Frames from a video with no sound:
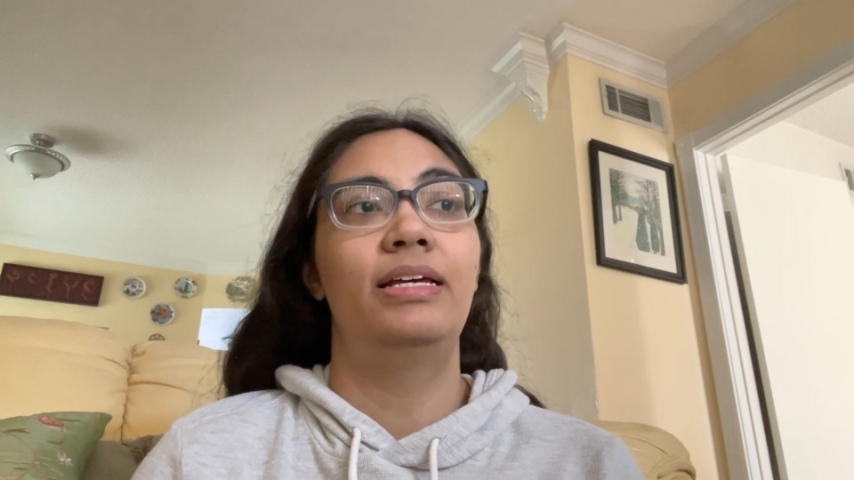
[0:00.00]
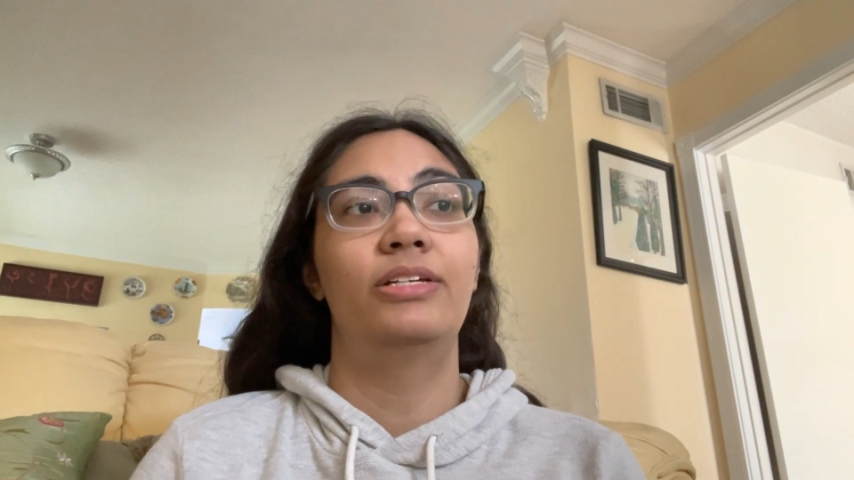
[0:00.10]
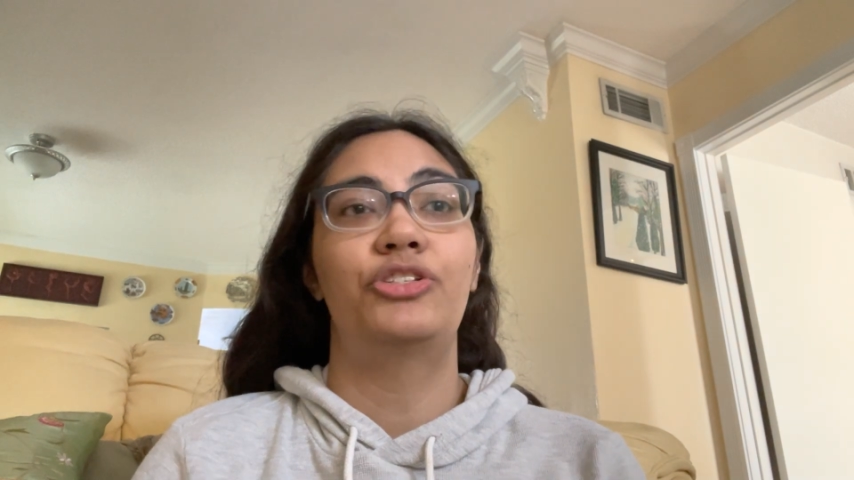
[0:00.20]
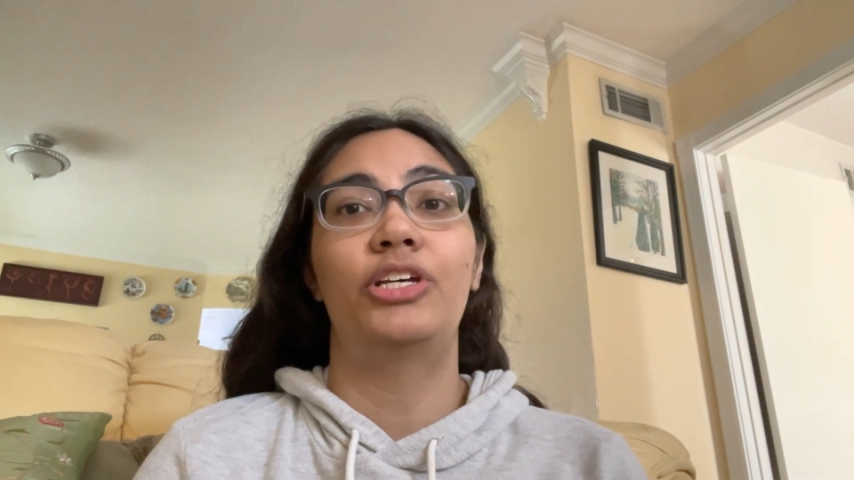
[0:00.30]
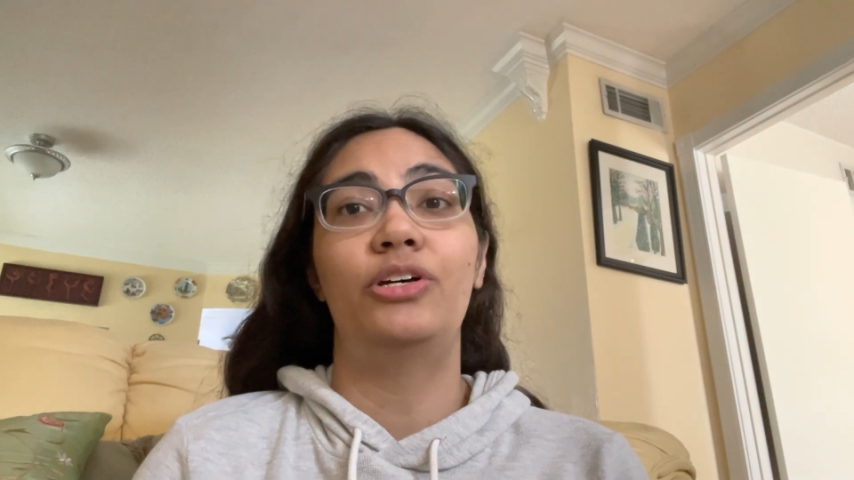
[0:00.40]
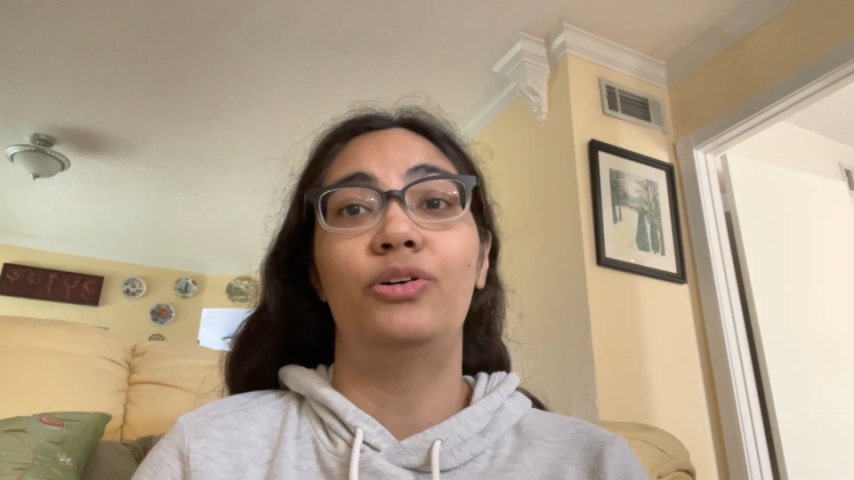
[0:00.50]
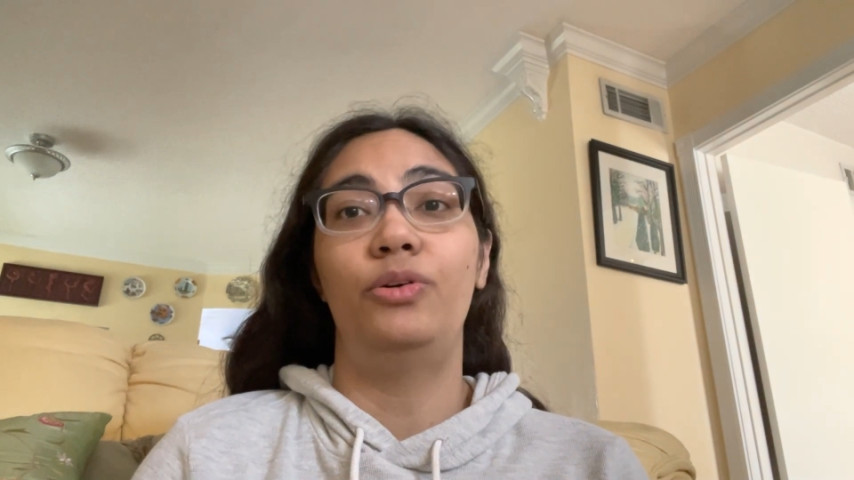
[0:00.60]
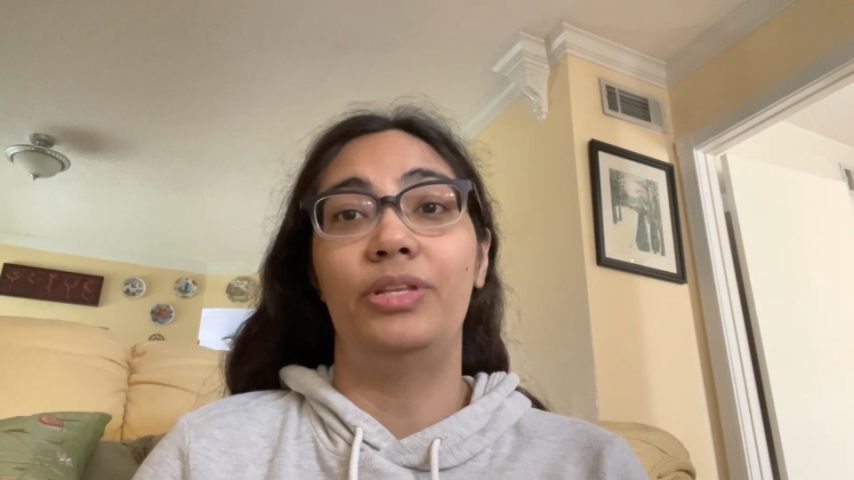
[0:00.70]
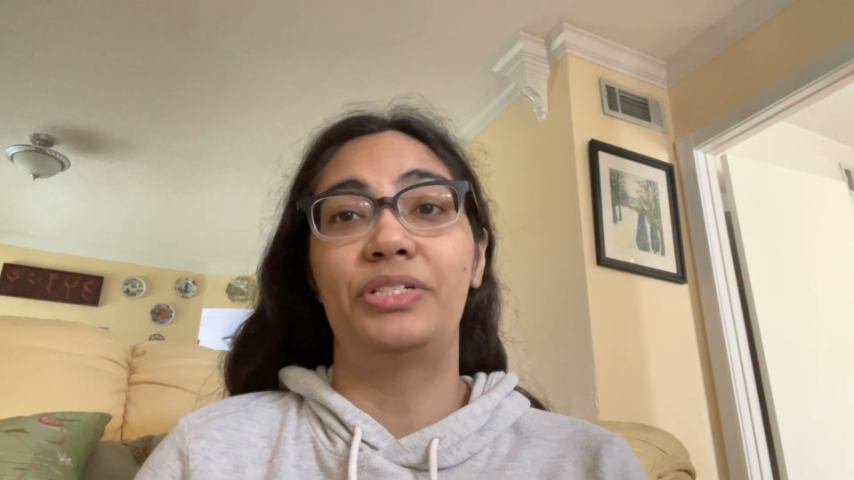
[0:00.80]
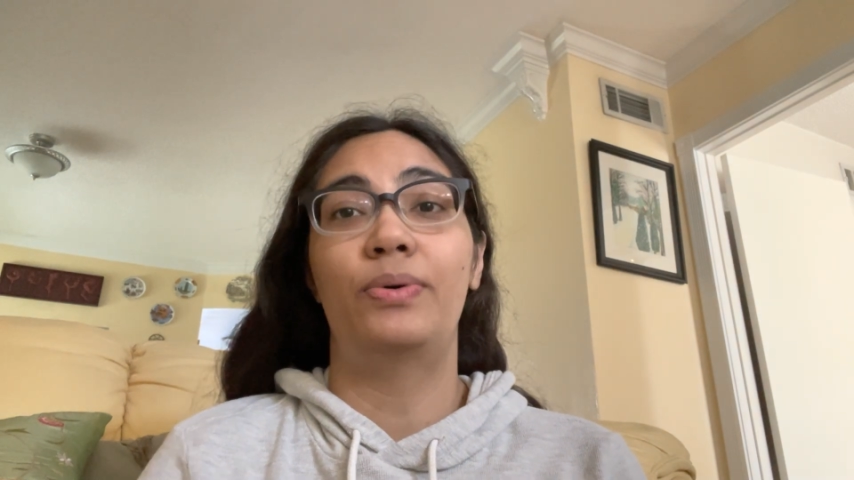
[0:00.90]

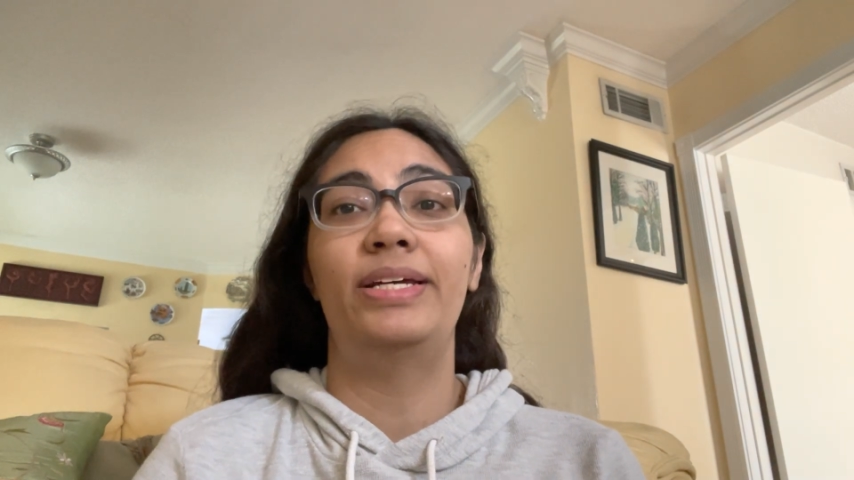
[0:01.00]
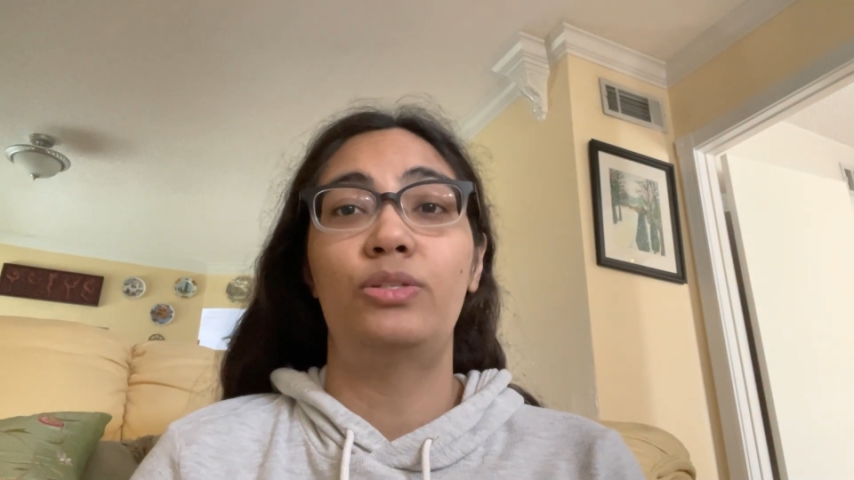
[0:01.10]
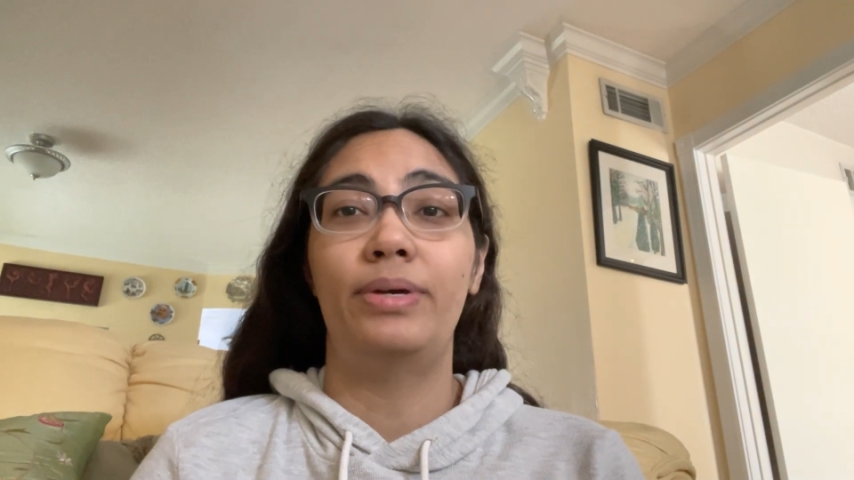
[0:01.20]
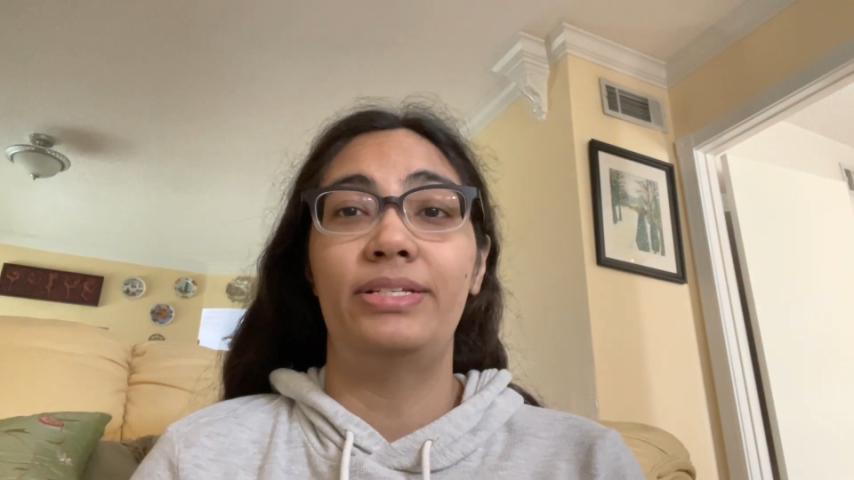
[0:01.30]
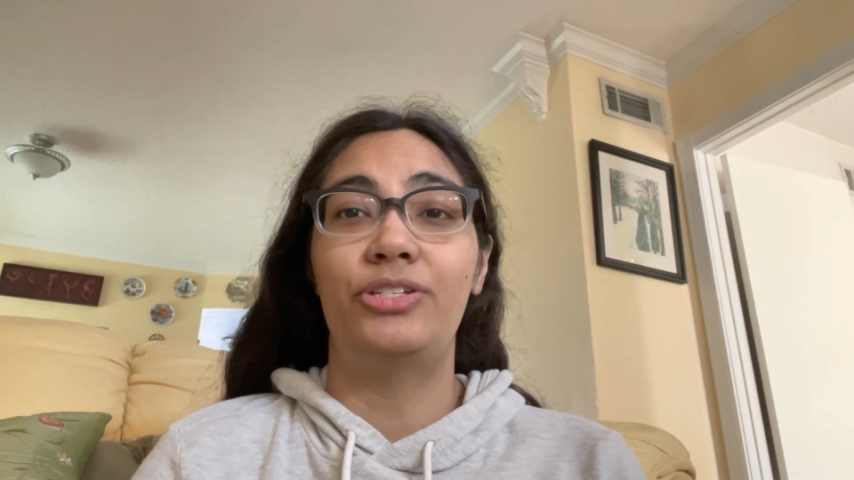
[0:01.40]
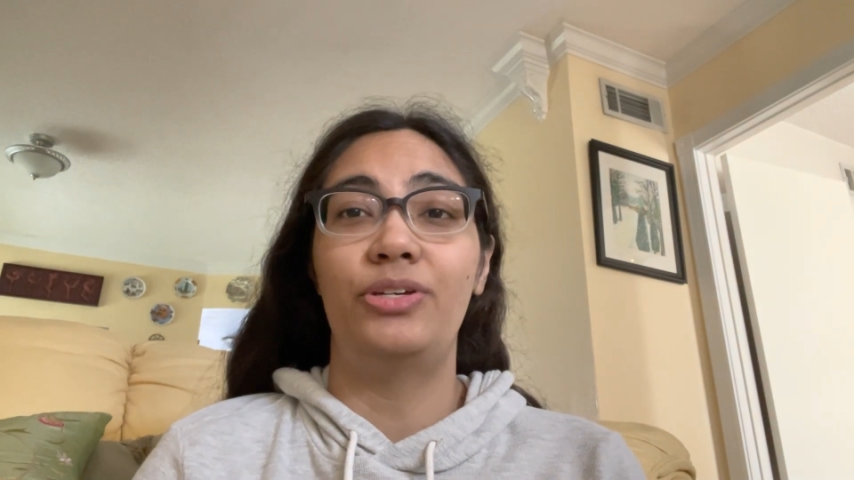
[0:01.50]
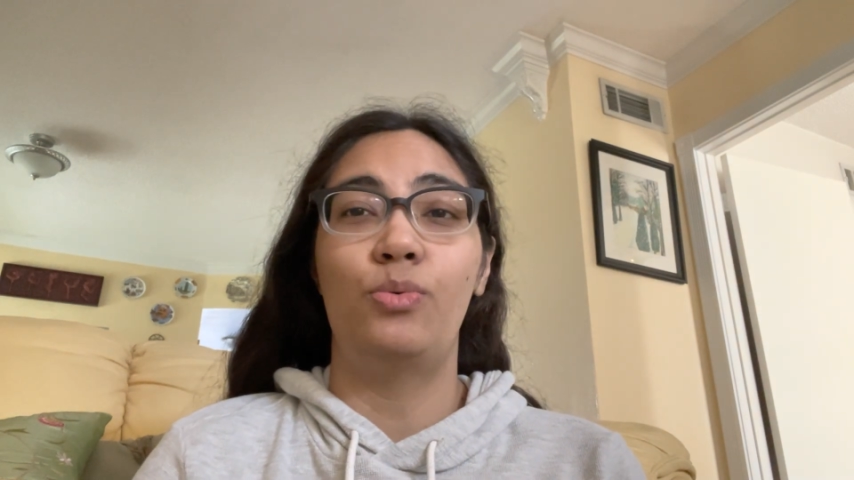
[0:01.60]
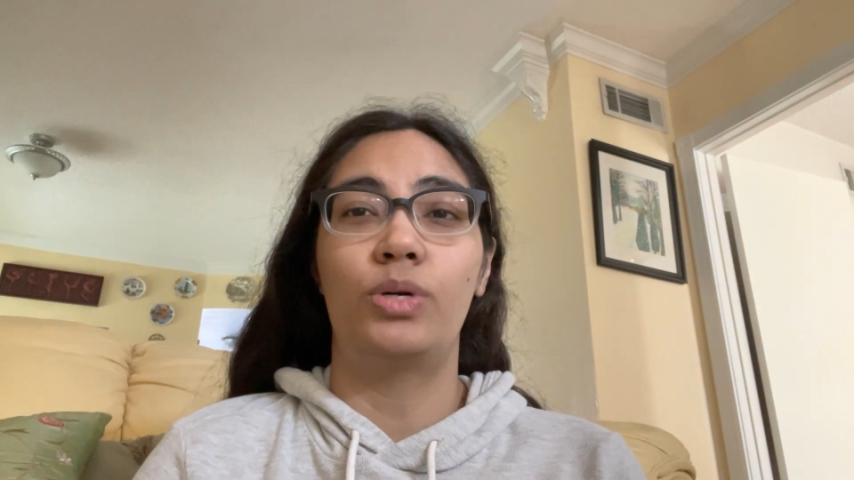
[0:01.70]
So, the 2022